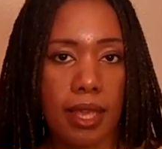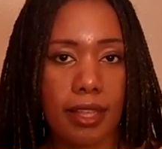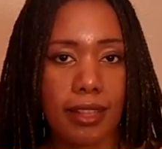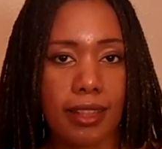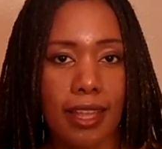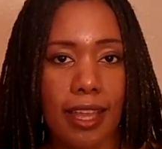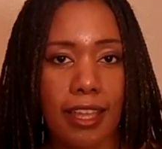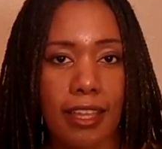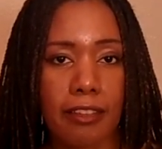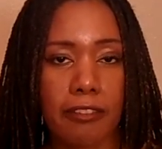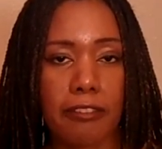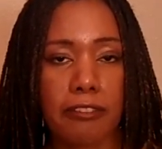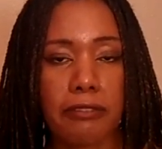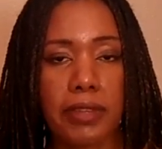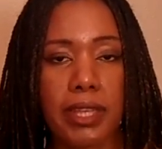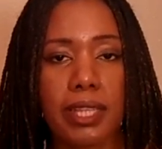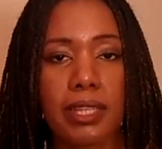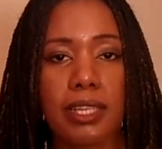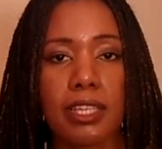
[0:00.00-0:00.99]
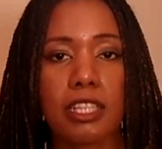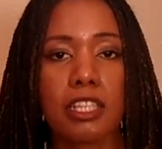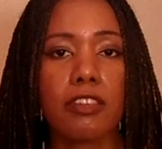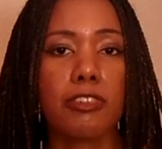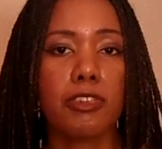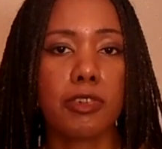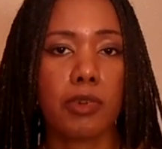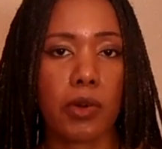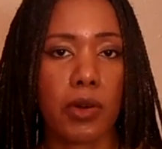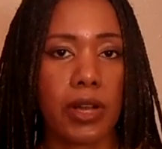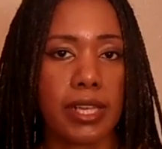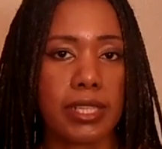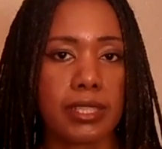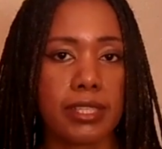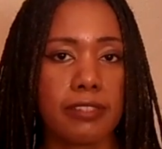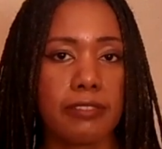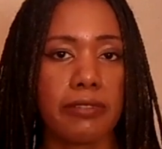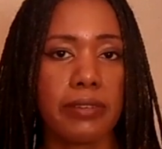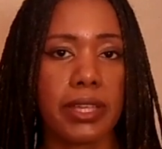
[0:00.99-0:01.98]
Like feeling the
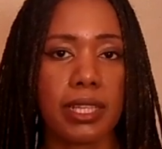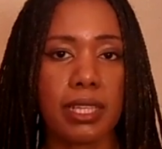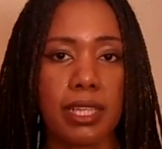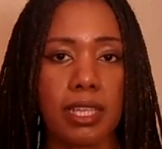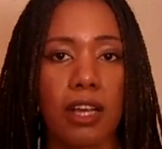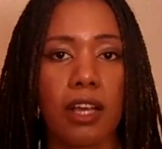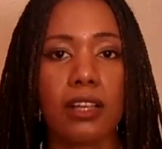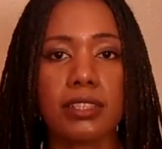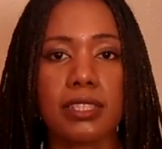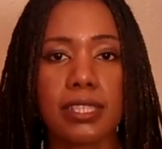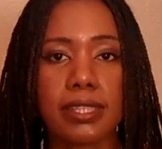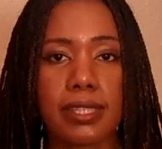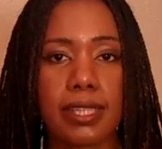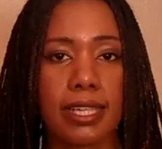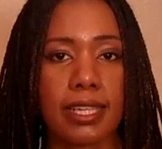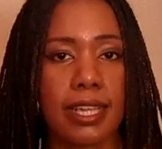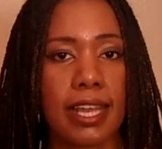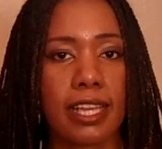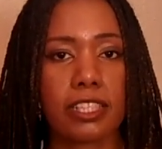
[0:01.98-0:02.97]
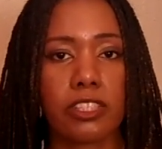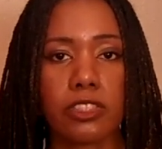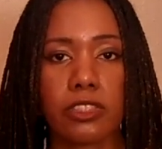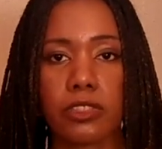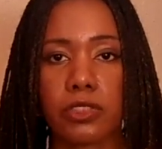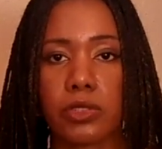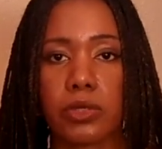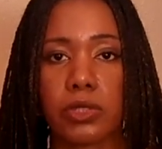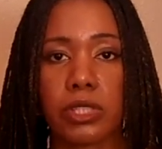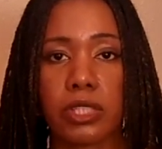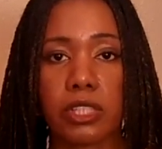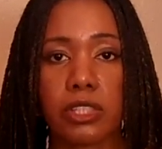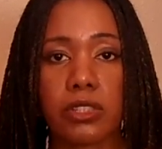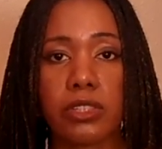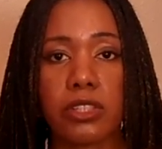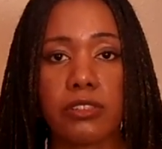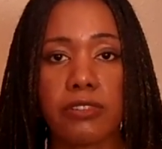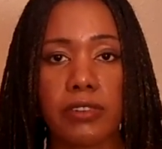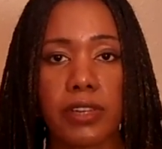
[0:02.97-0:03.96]
force, feeling all this connection to the
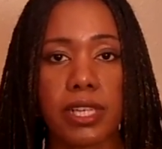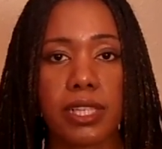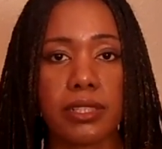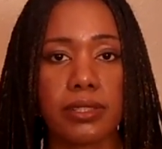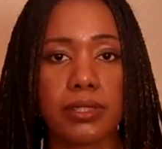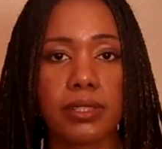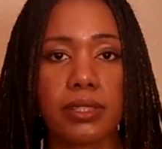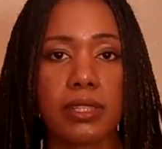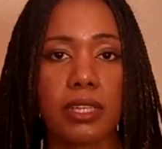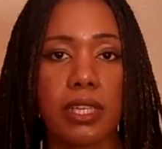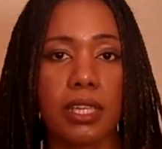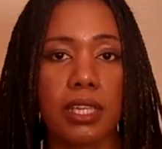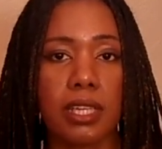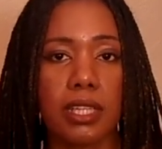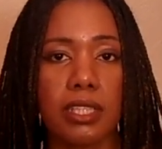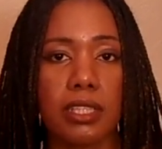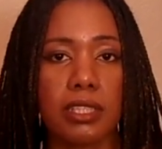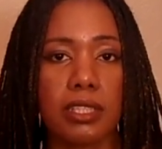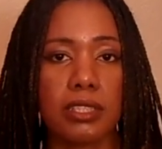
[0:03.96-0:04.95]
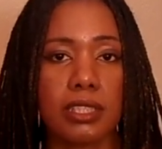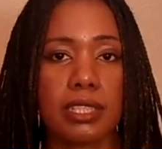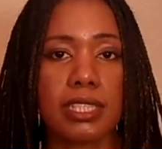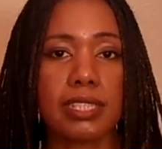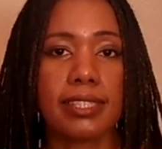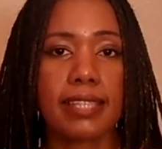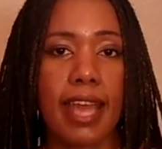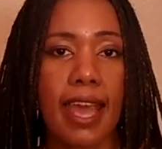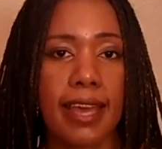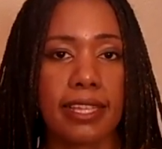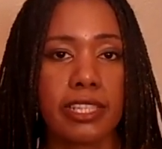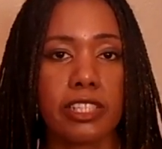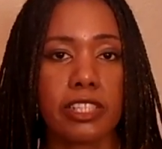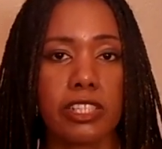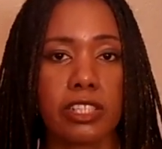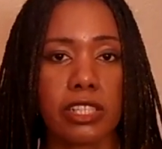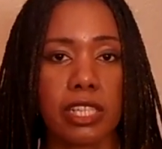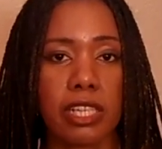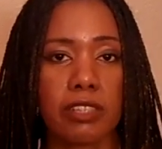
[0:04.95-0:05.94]
universe, this
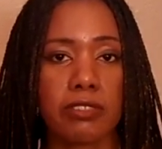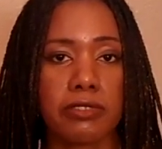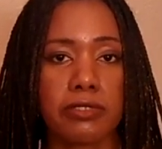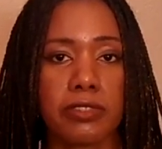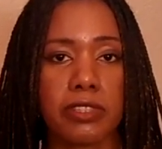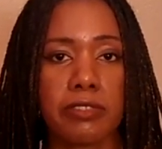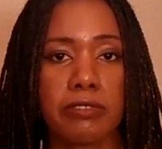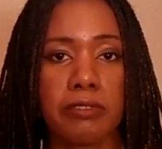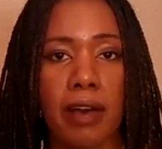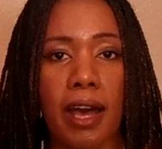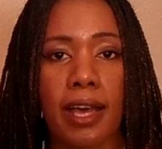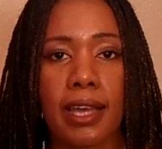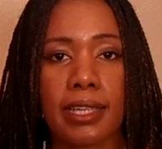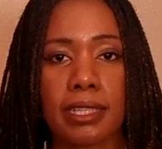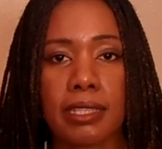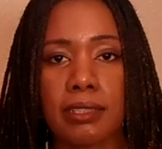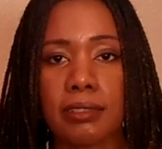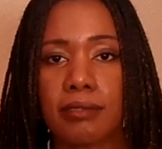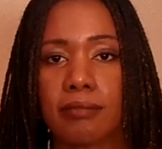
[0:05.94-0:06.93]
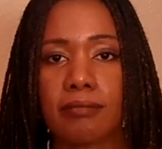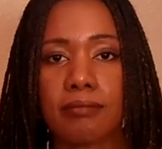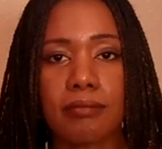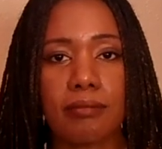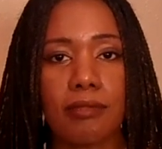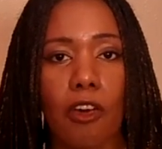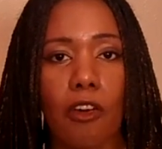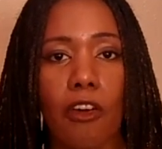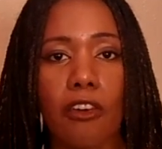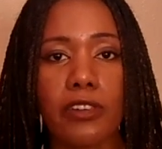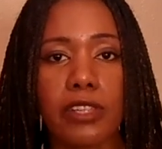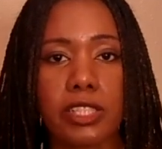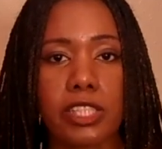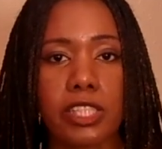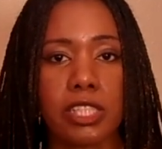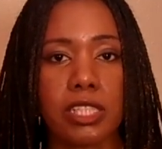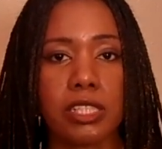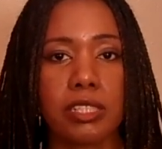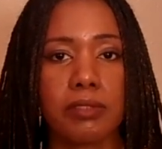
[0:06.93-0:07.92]
energy of divine
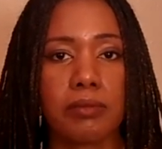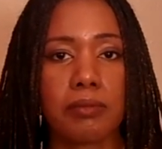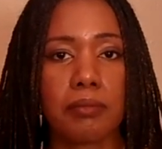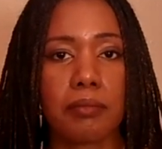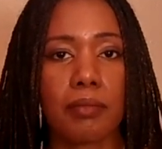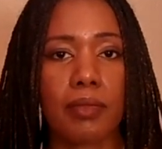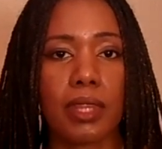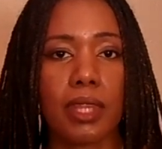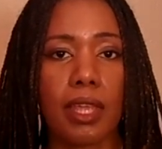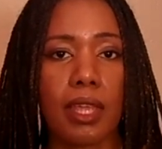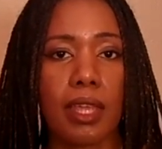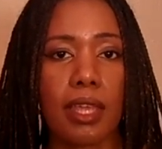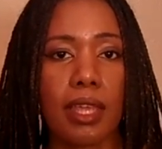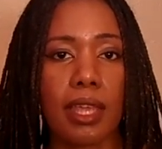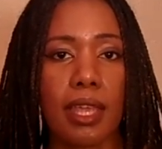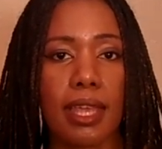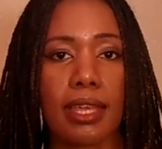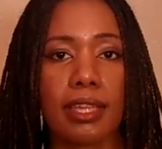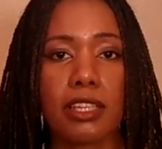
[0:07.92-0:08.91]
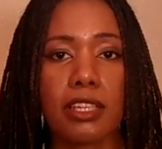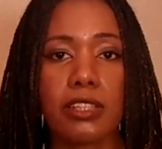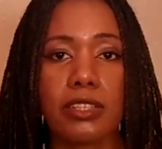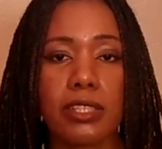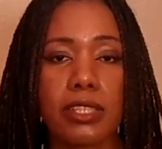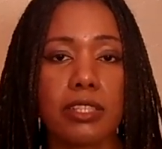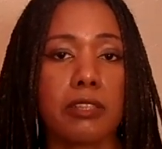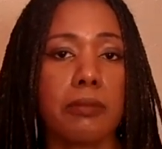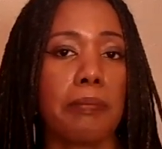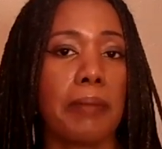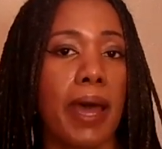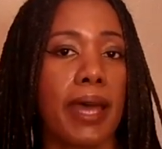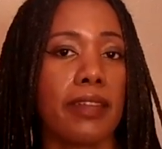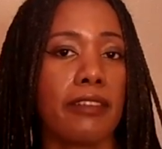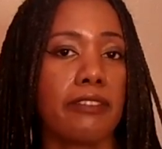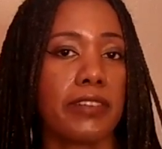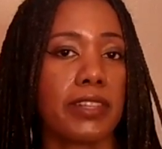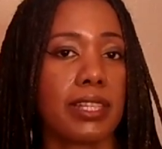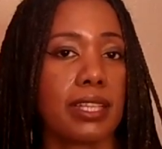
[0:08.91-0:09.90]
origin, and use it to
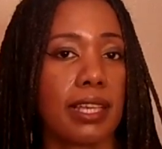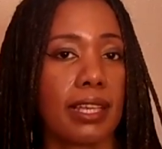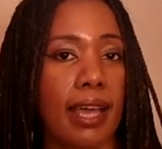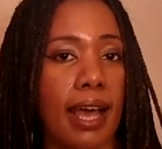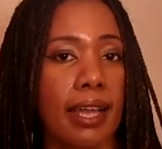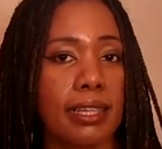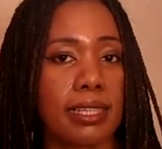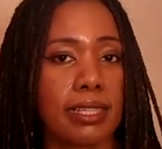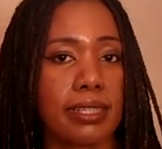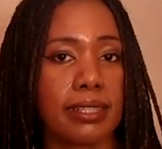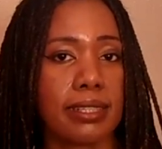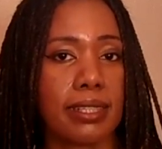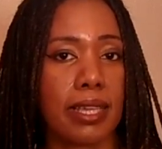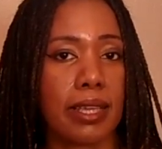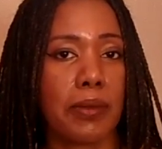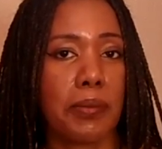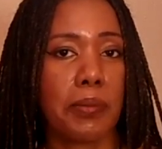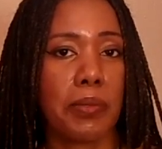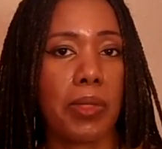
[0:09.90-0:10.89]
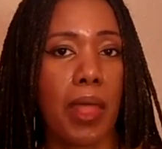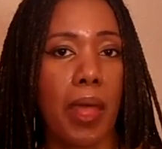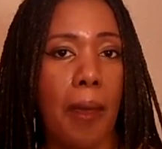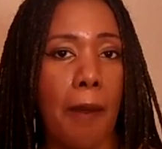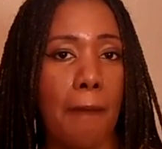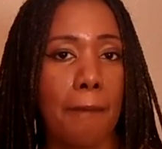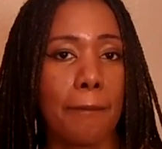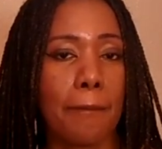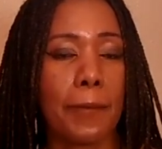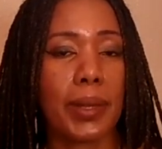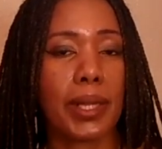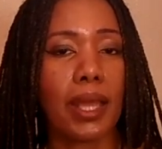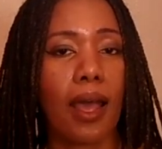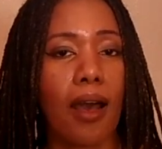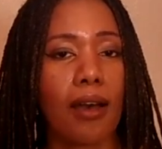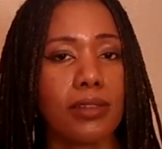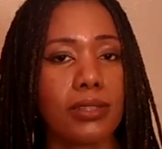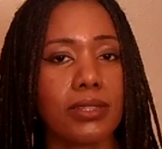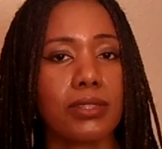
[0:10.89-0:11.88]
benefit the galaxy, but
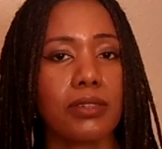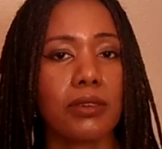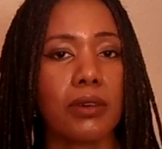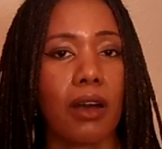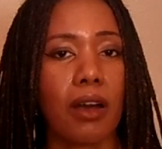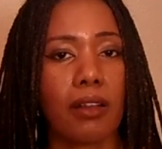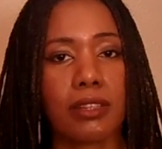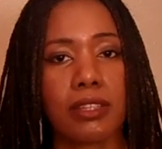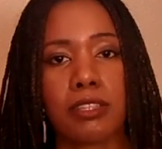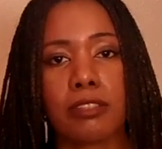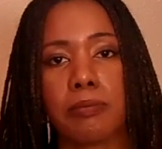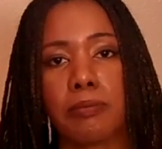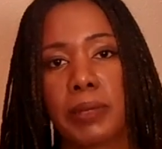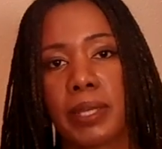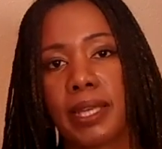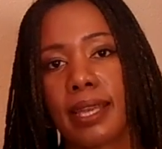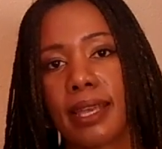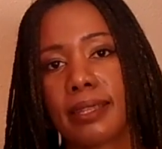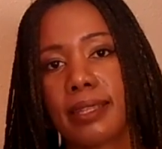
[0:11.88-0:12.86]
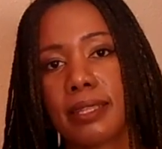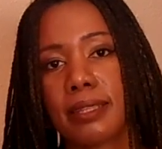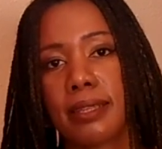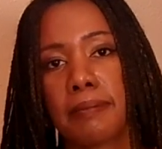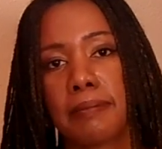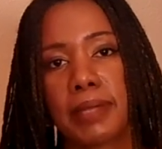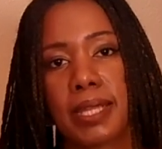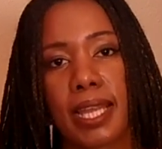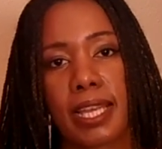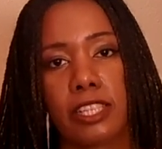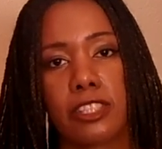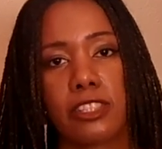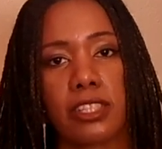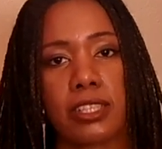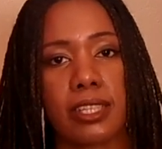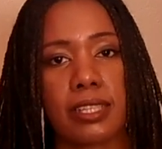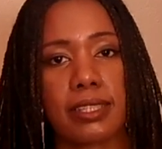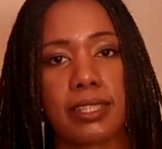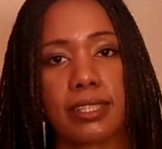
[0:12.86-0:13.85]
also always being at the
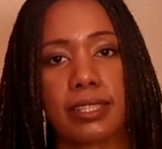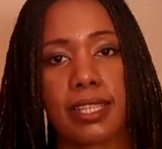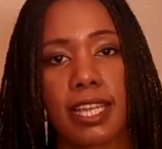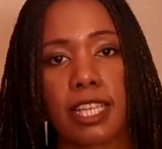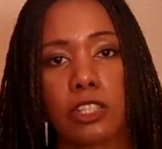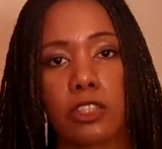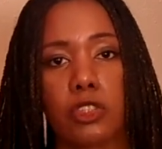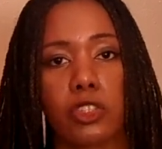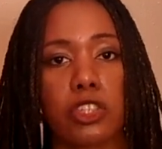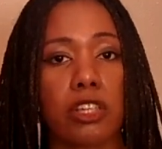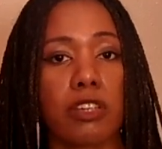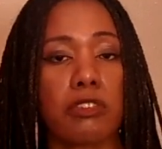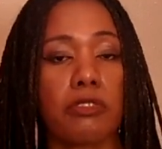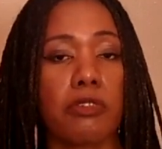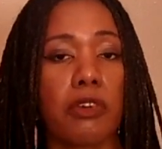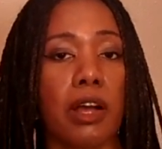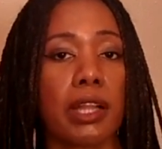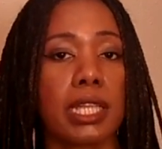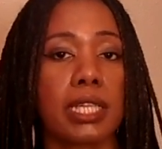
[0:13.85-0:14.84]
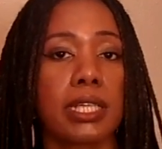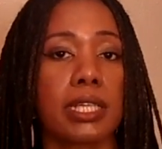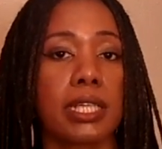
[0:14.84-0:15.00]
temptation, at the danger of falling